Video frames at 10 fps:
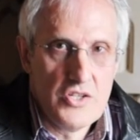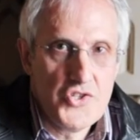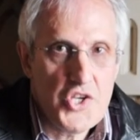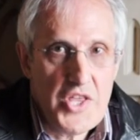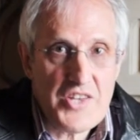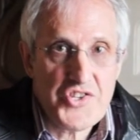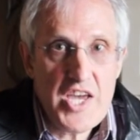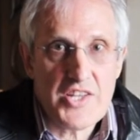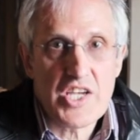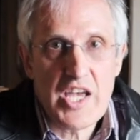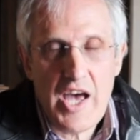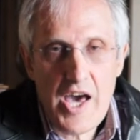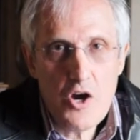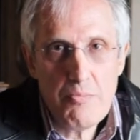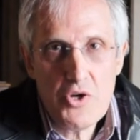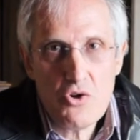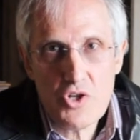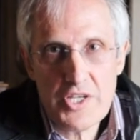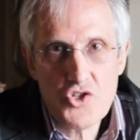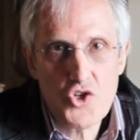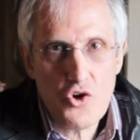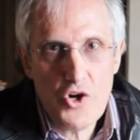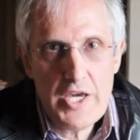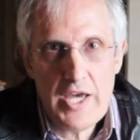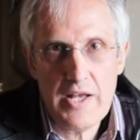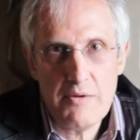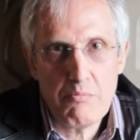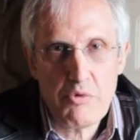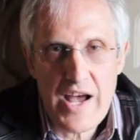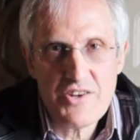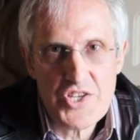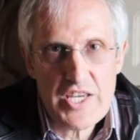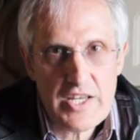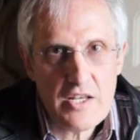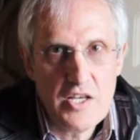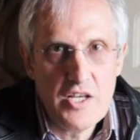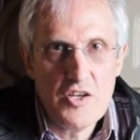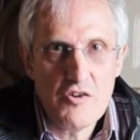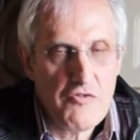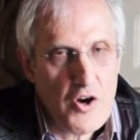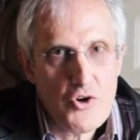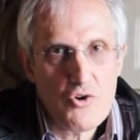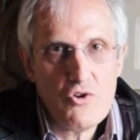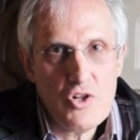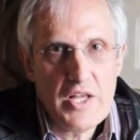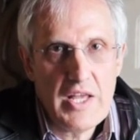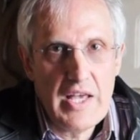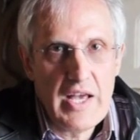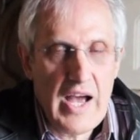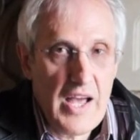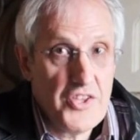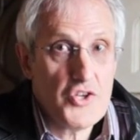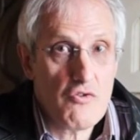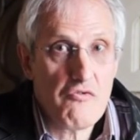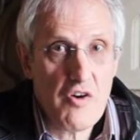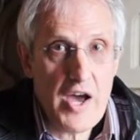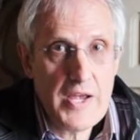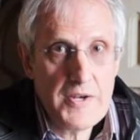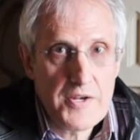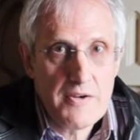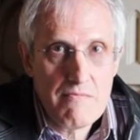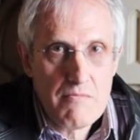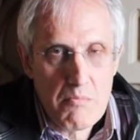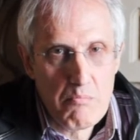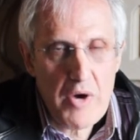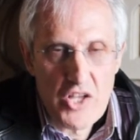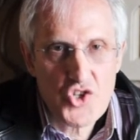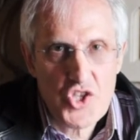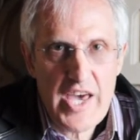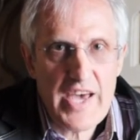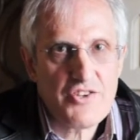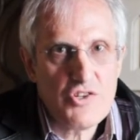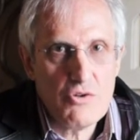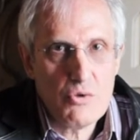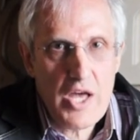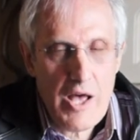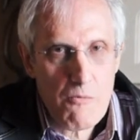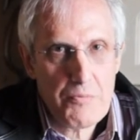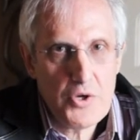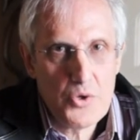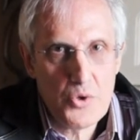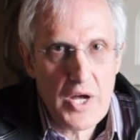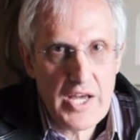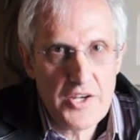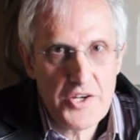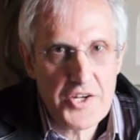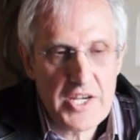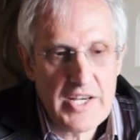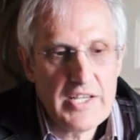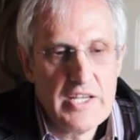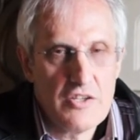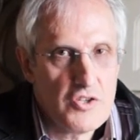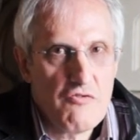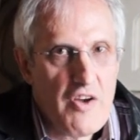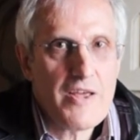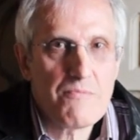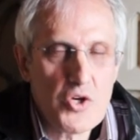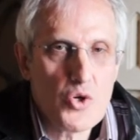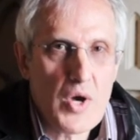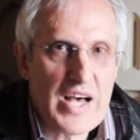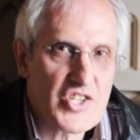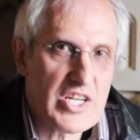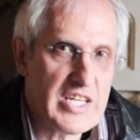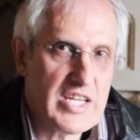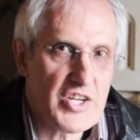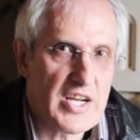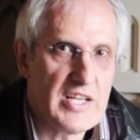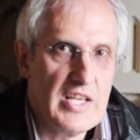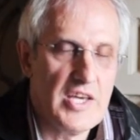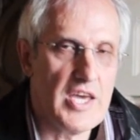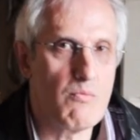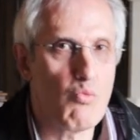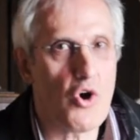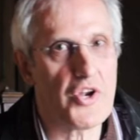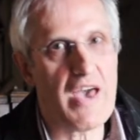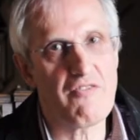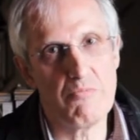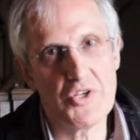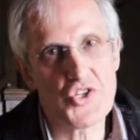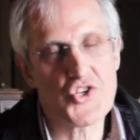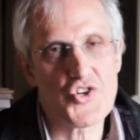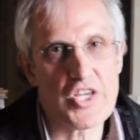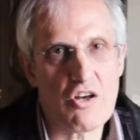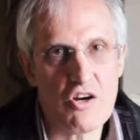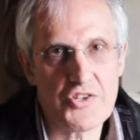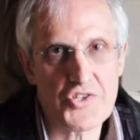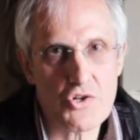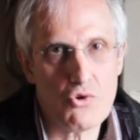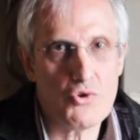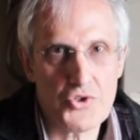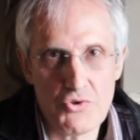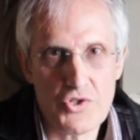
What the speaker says: So that's it. I hope you'll enjoy browsing FOCL and that you'll find much there to help you and develop you as a leader in whatever ministry God has called you